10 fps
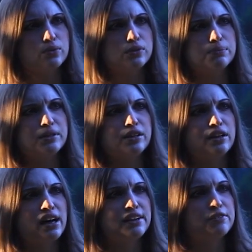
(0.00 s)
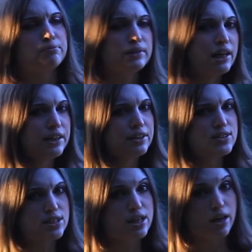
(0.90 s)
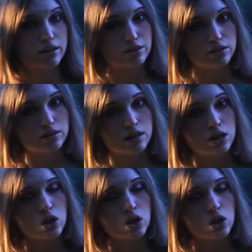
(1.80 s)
would be kind of blended together